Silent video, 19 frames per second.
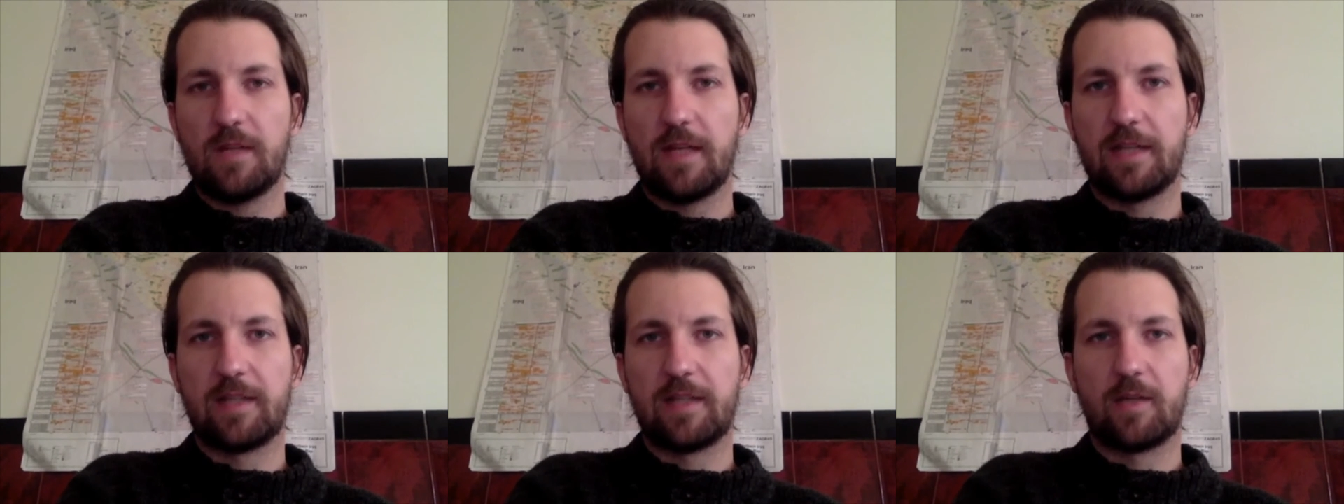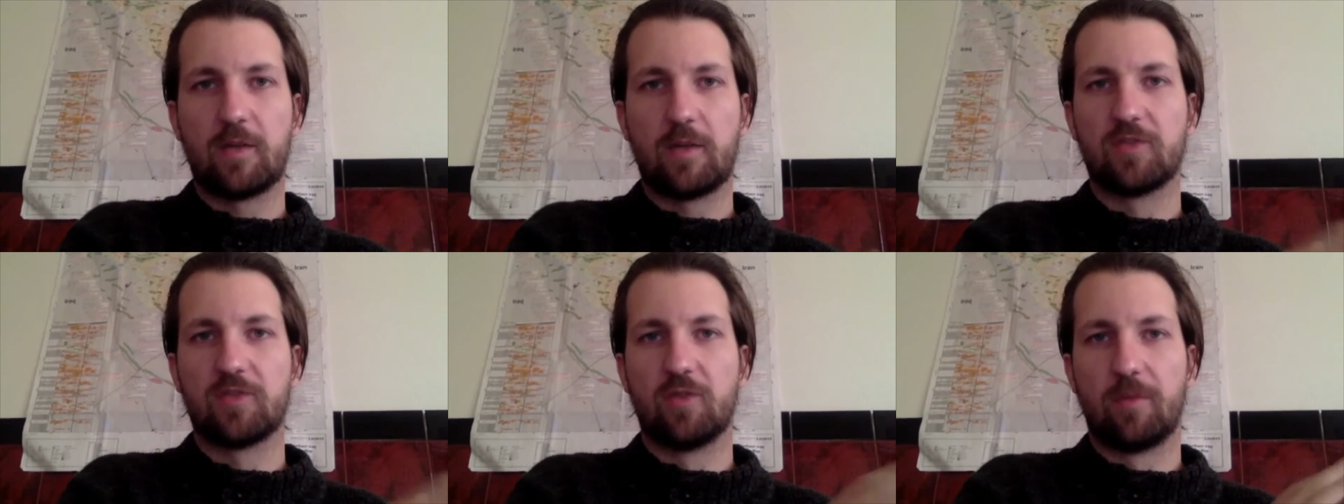that
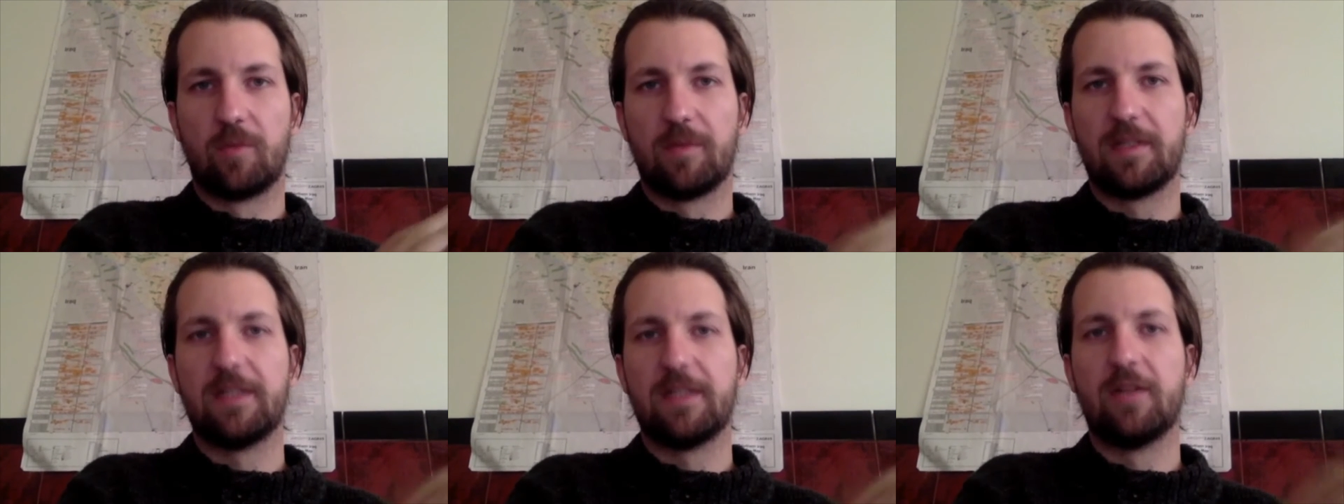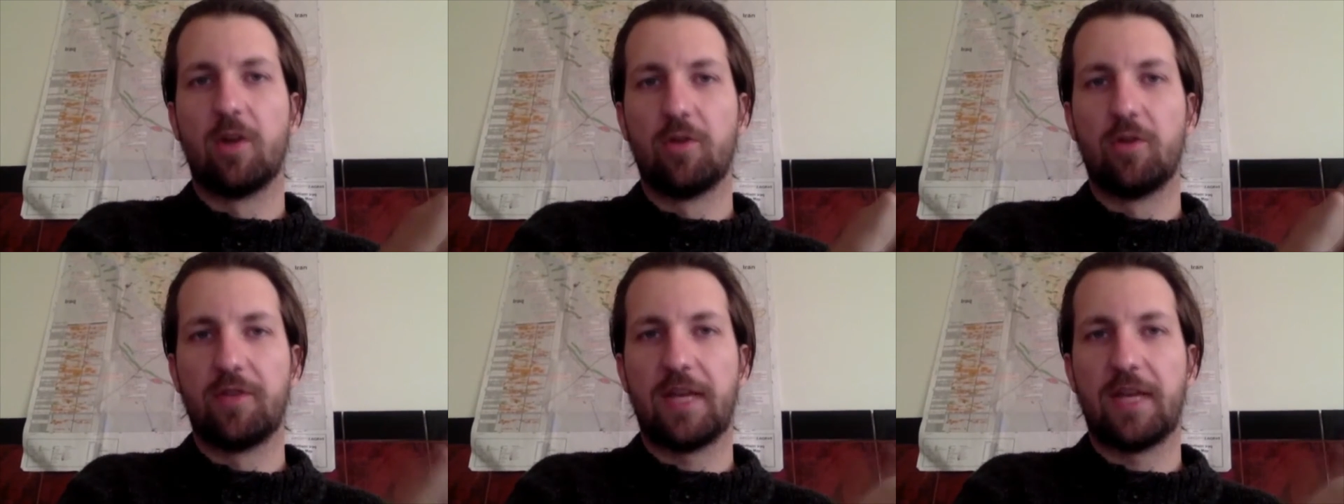there was normally
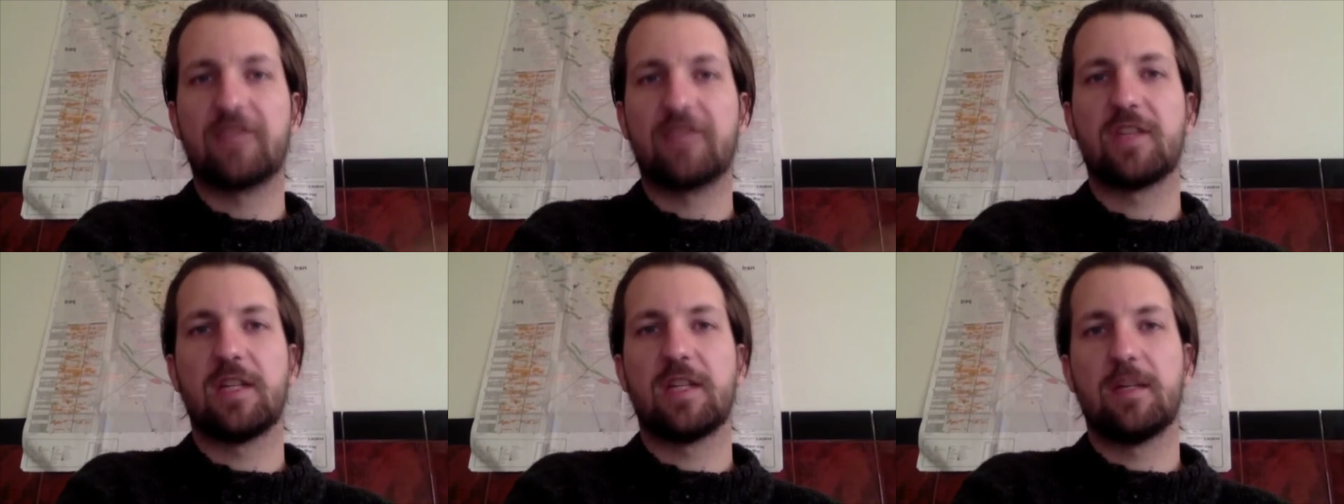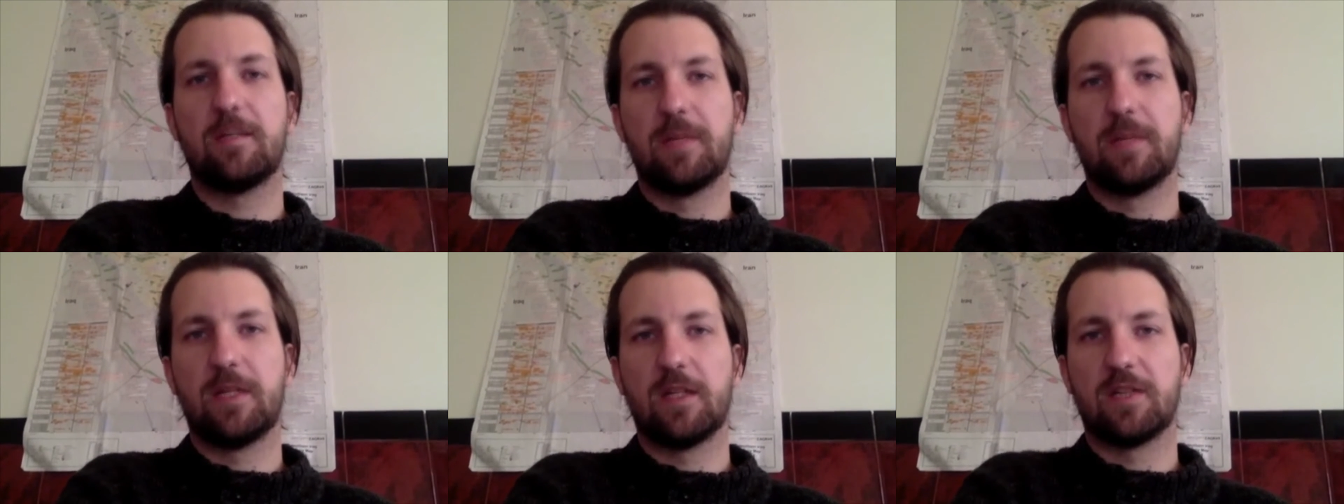no
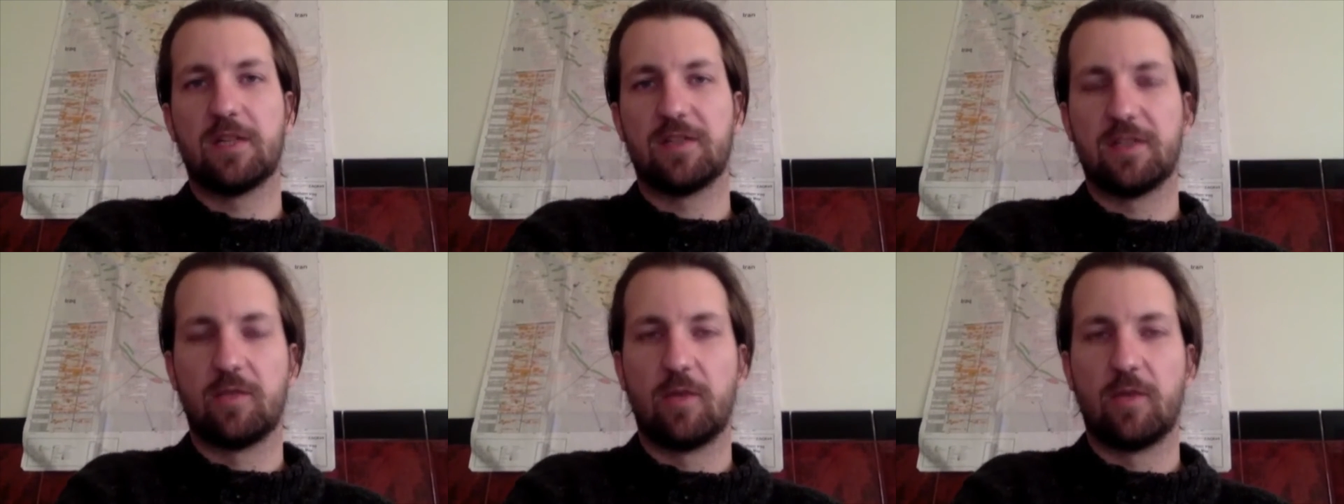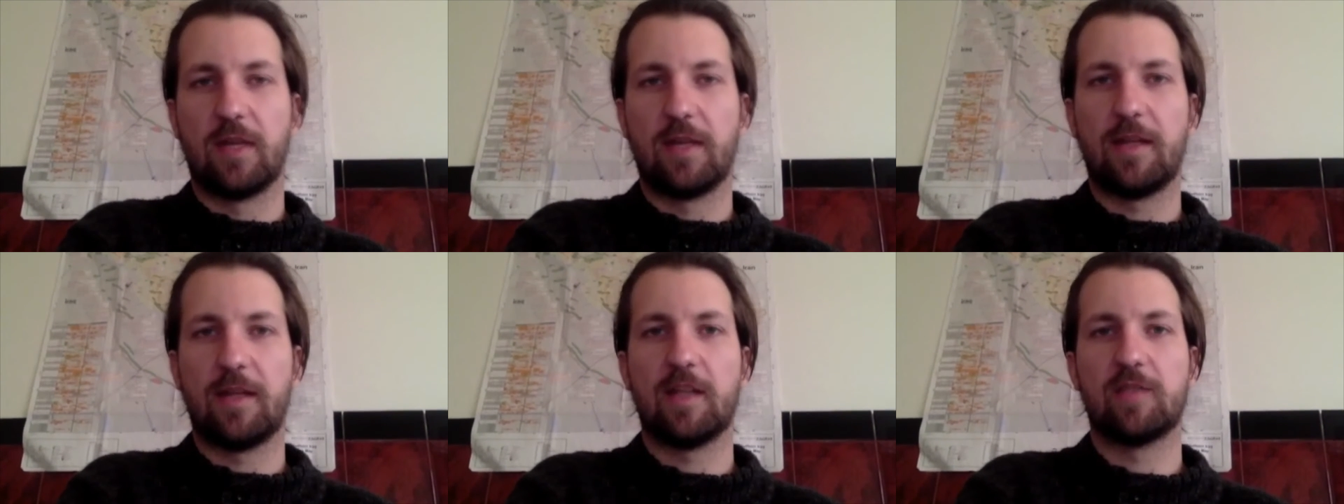dancing because in the
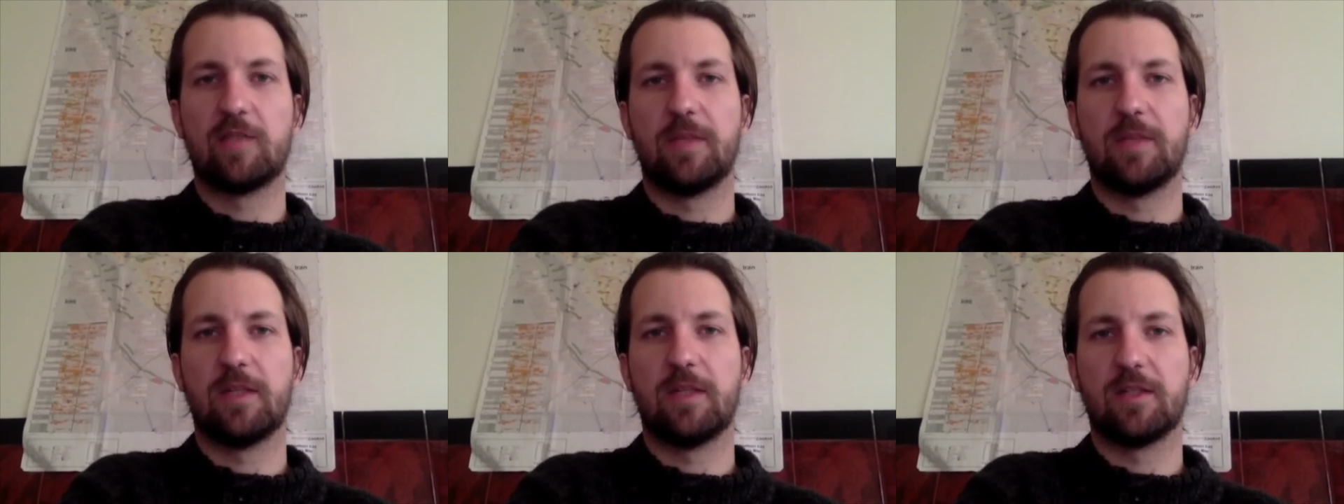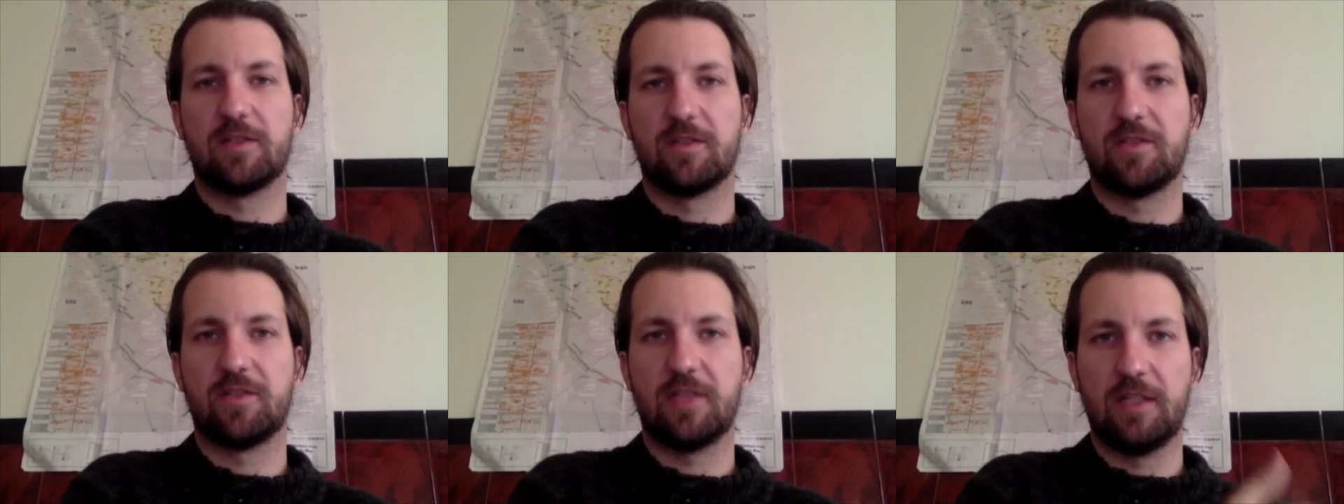weddings
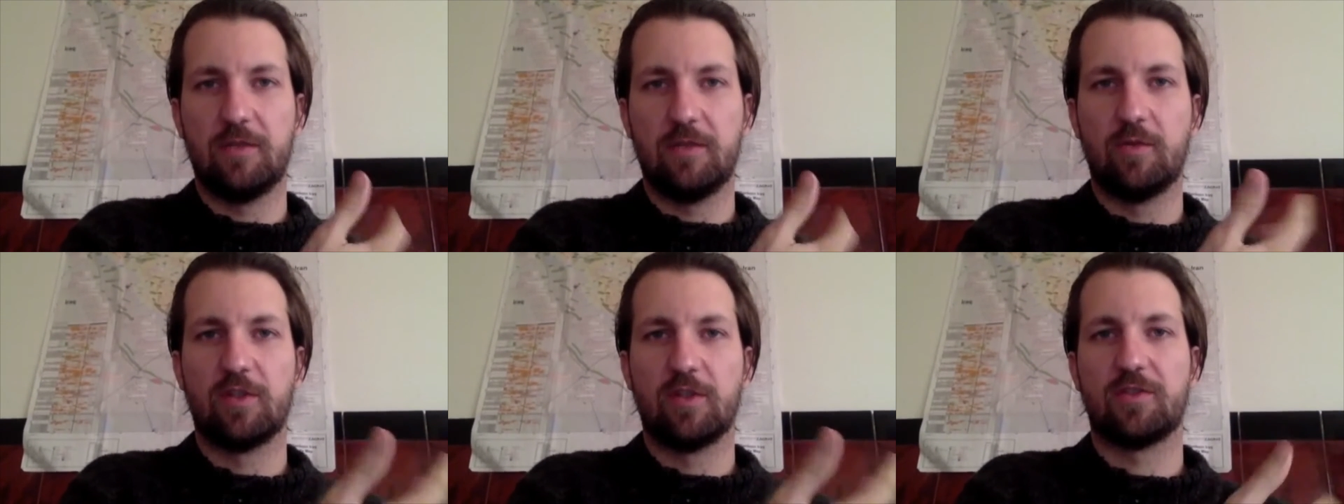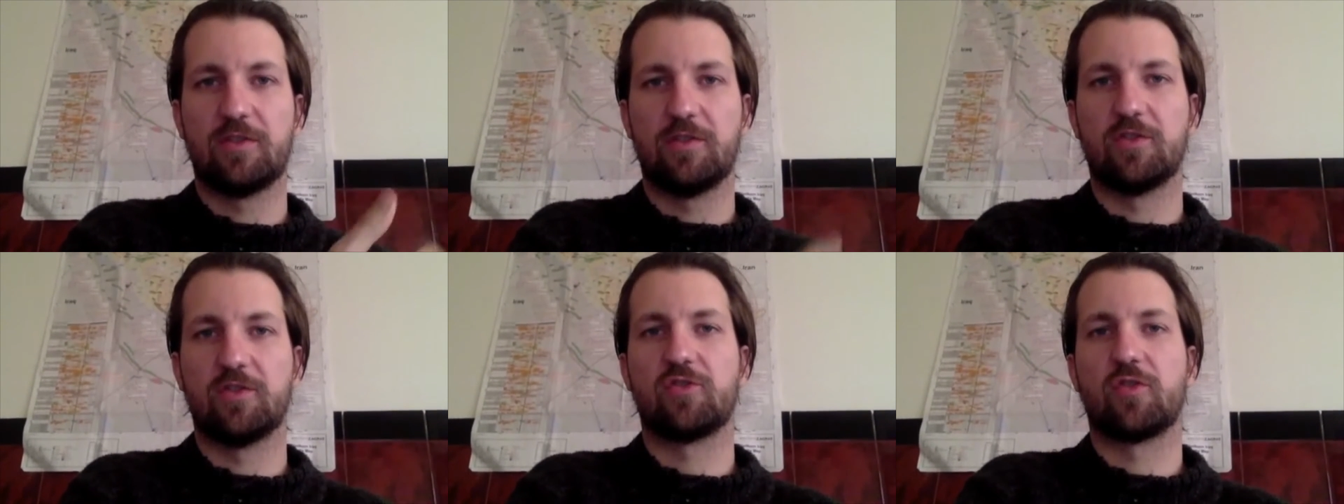because the city
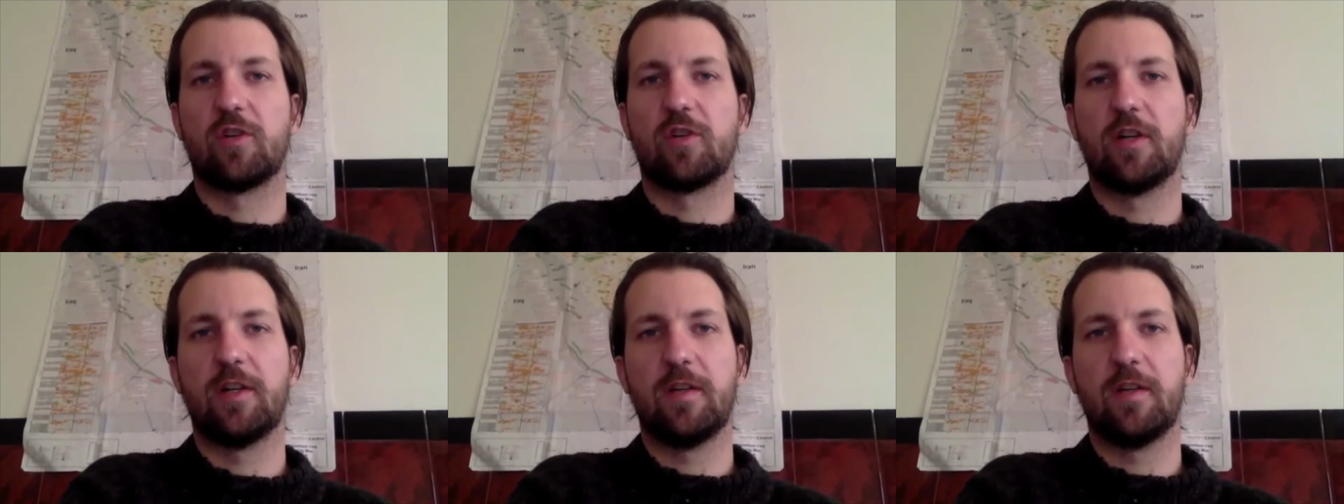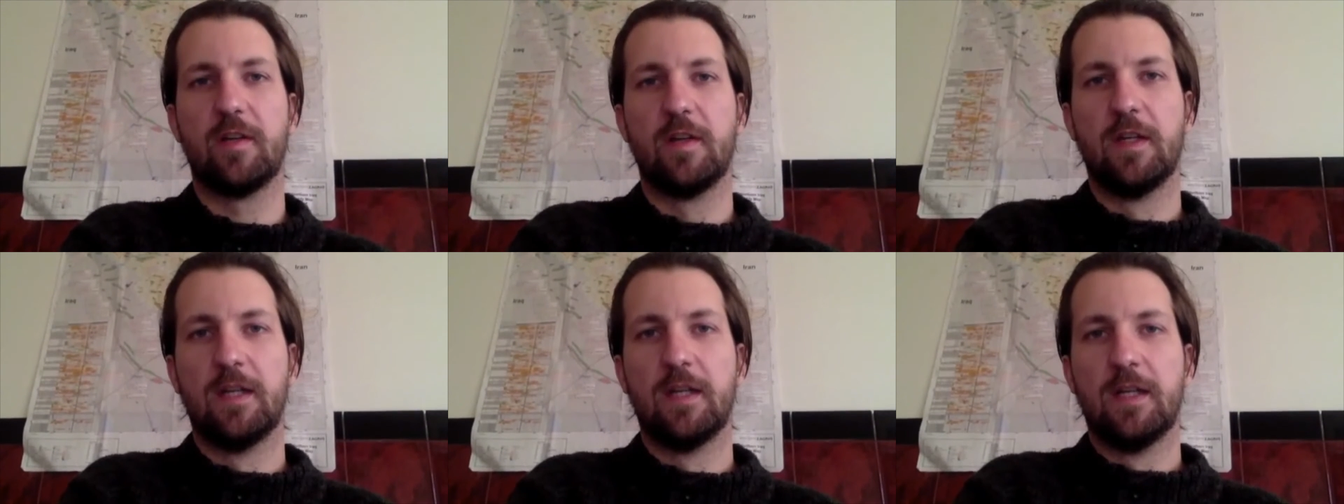was destroyed.